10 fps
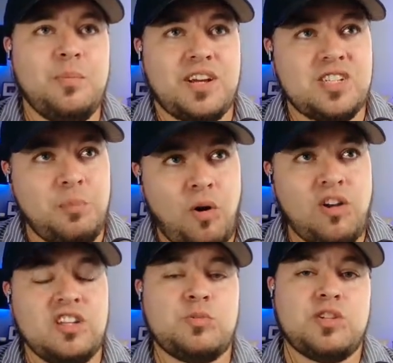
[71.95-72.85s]
because the
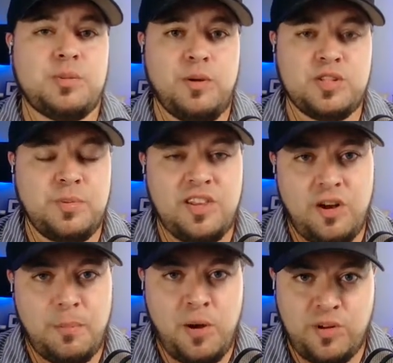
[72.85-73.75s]
Marlins were supposed to be
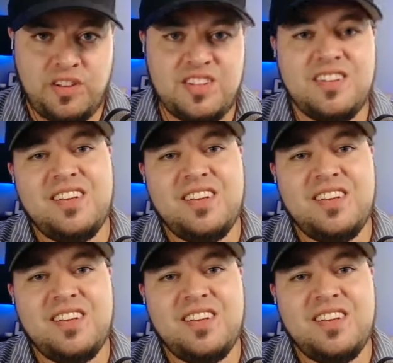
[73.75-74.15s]
their opponent